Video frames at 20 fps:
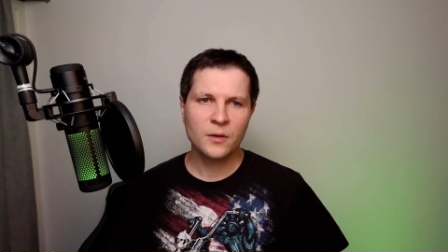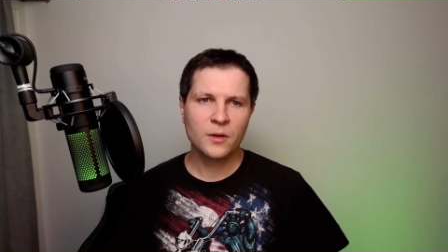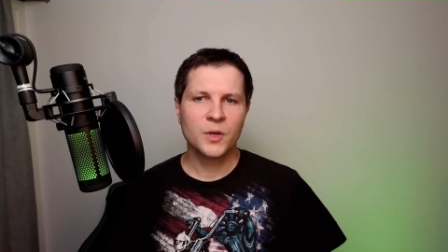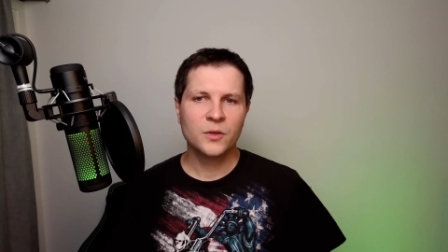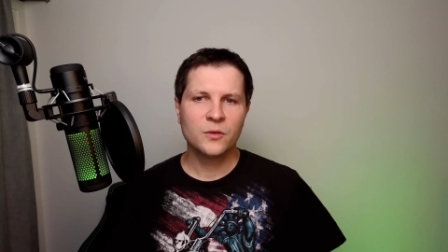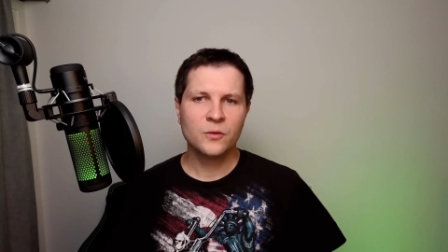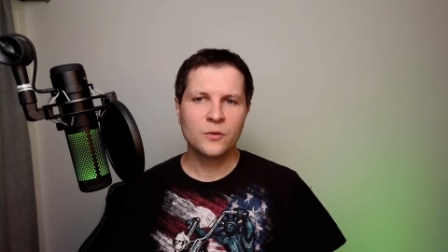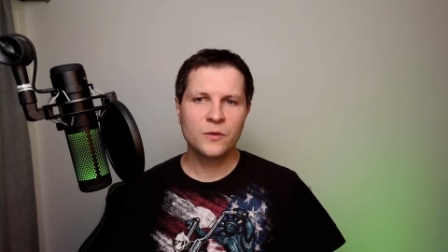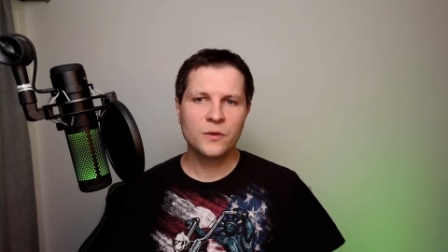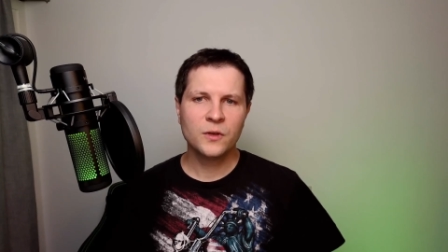
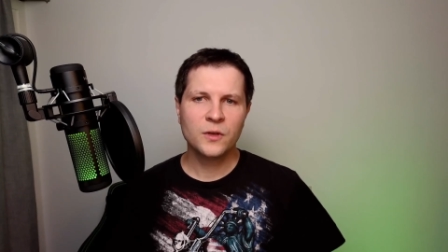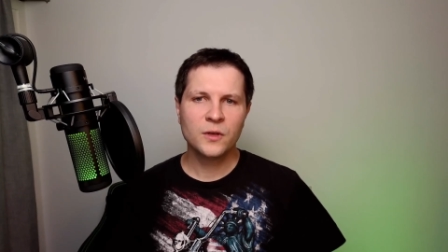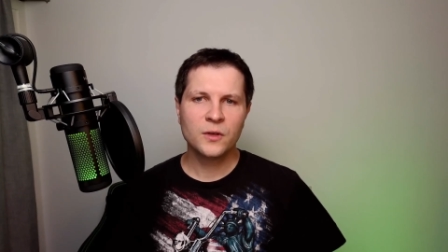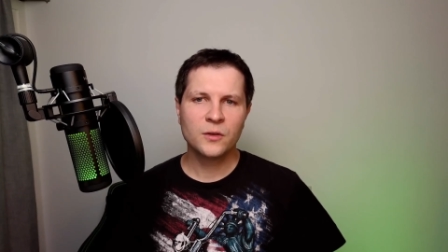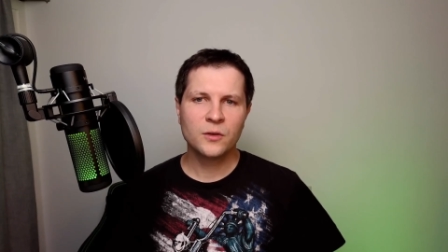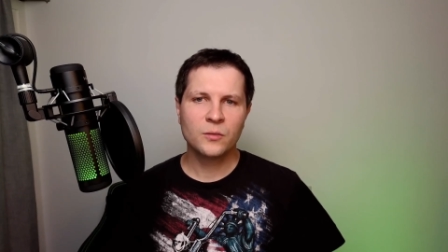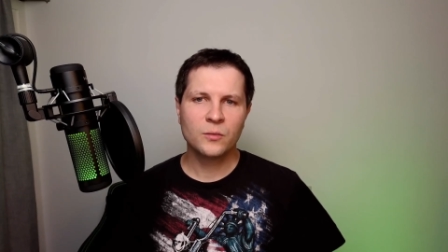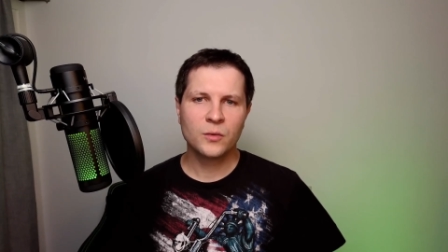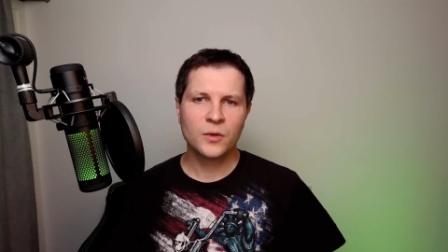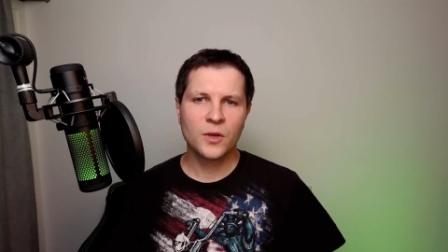but using
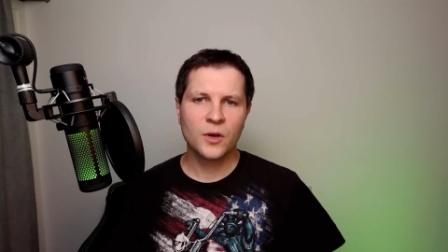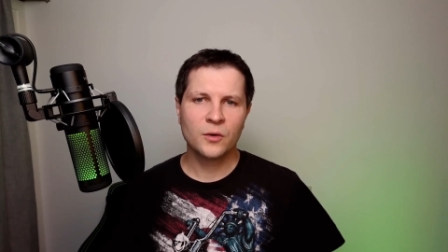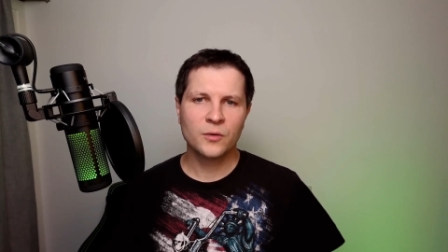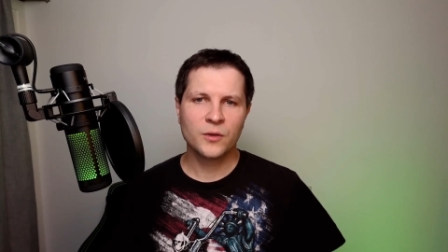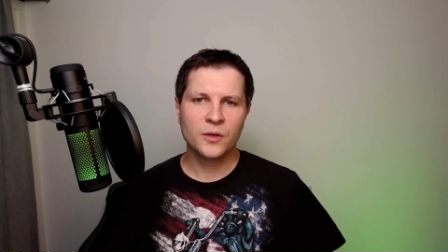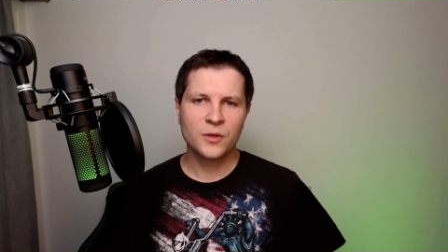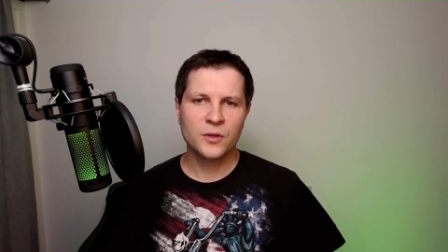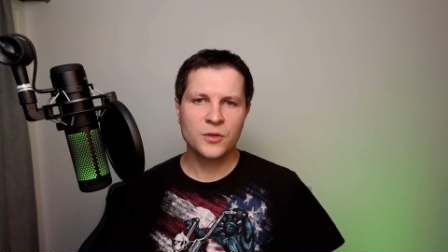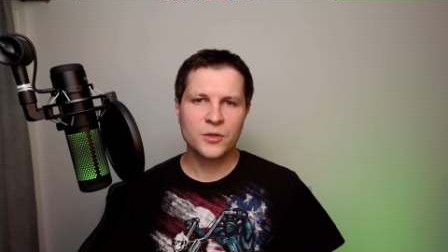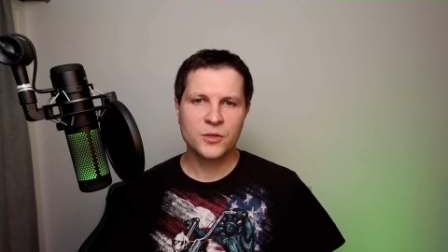it without
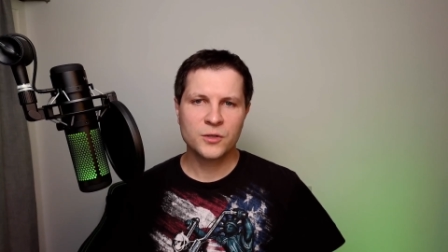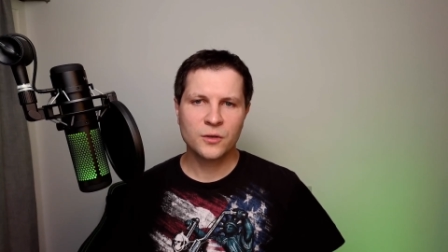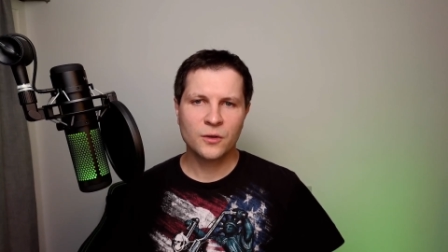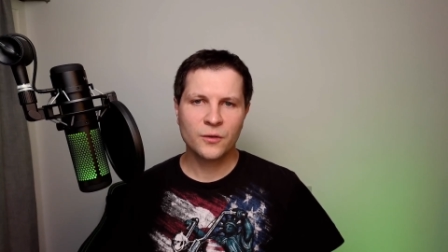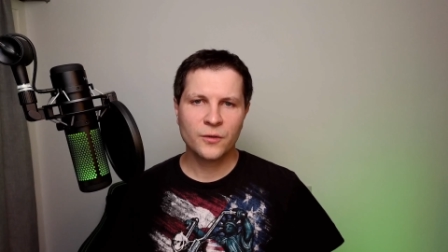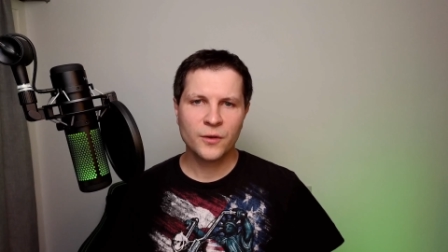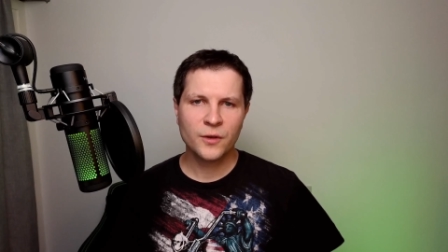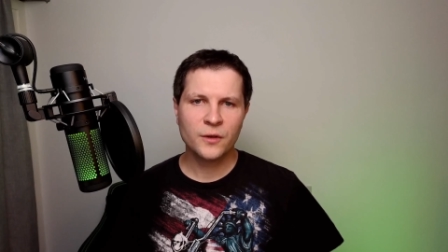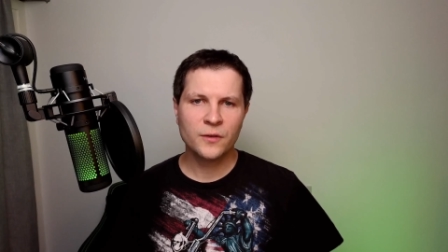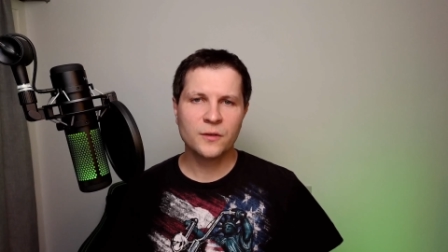additional
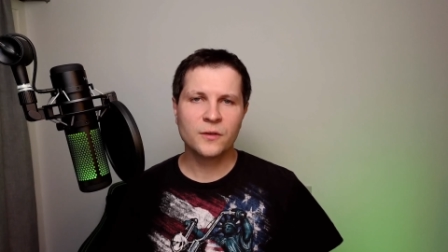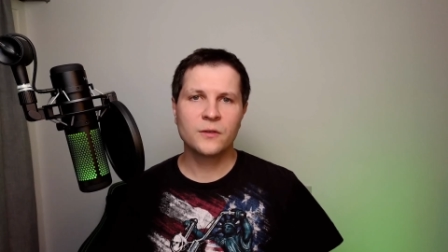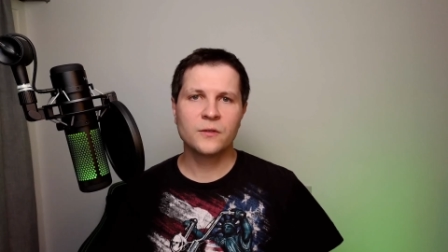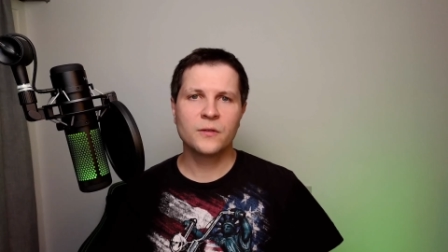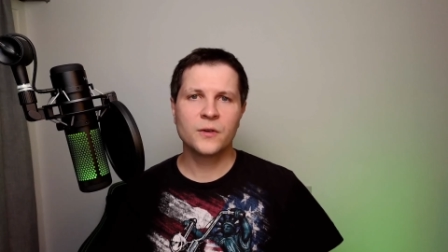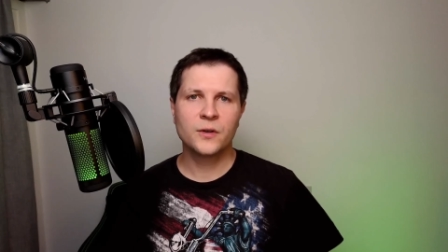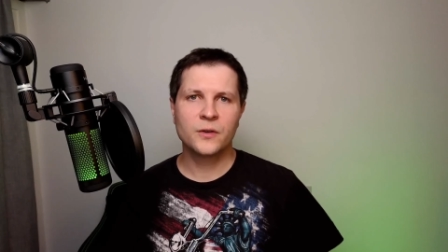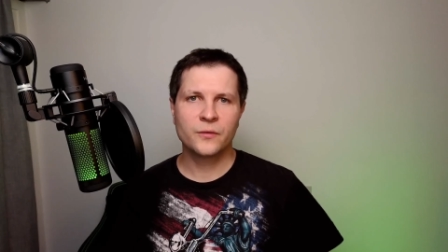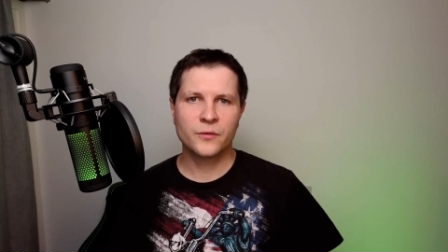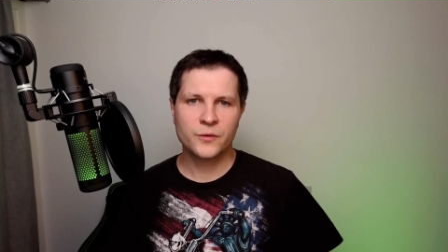things, it's
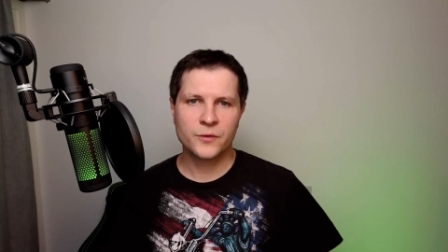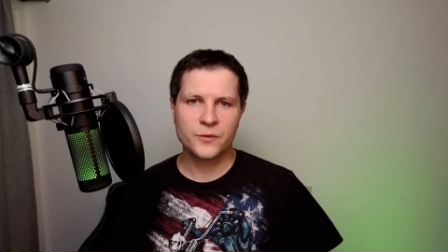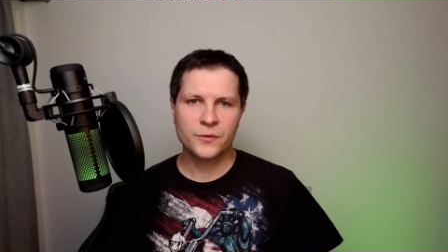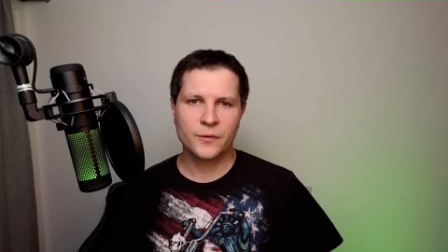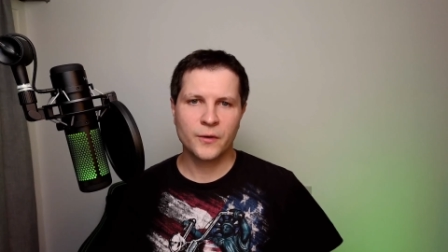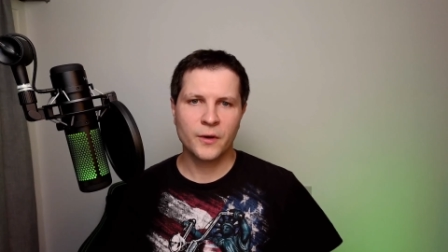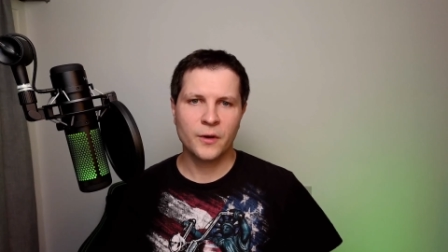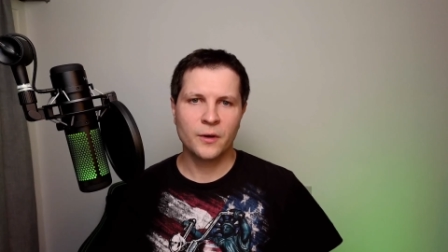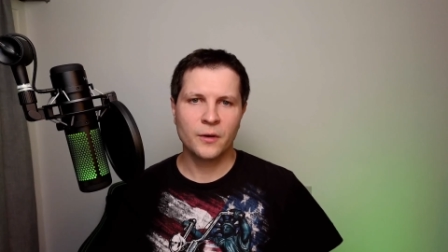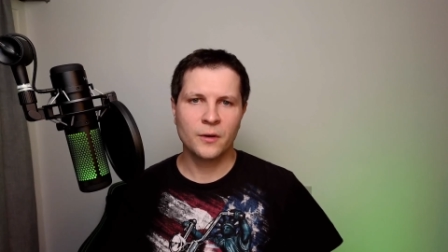very
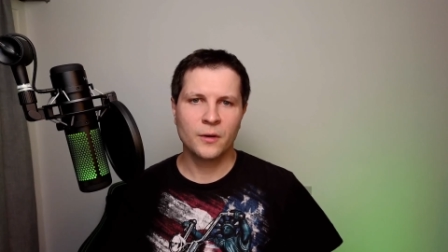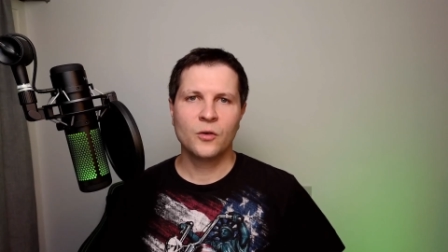frustrating.